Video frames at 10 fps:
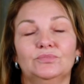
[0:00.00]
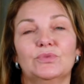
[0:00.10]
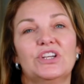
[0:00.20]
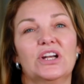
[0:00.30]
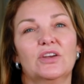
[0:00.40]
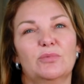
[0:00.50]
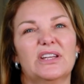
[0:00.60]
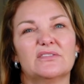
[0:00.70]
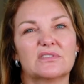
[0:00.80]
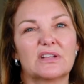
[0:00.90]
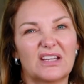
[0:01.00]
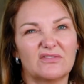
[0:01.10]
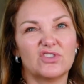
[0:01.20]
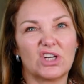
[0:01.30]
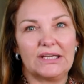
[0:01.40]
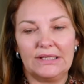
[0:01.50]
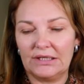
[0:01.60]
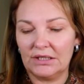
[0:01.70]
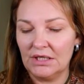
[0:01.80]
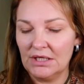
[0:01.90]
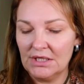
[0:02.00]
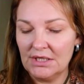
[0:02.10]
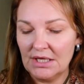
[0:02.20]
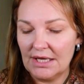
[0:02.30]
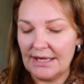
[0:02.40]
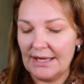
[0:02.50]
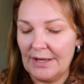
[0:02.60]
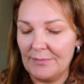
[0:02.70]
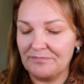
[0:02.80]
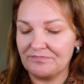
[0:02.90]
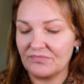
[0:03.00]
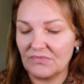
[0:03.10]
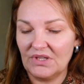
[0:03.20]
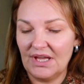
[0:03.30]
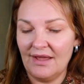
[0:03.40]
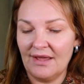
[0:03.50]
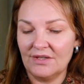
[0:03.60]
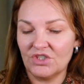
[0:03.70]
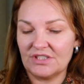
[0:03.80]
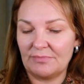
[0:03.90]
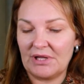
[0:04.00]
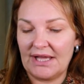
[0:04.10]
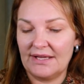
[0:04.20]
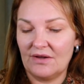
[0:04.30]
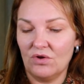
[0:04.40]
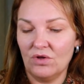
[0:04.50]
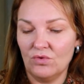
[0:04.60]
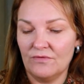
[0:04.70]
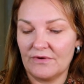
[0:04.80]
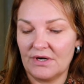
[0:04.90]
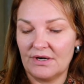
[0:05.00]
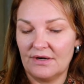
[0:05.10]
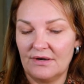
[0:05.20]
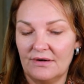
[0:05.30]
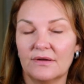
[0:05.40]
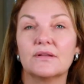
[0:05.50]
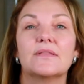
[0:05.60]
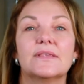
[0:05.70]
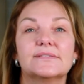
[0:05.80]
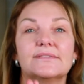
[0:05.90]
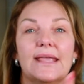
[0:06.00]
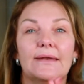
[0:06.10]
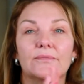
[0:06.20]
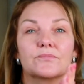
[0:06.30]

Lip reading: when you're a little bit kind of dry here. Yeah, and just apply it all over the skin.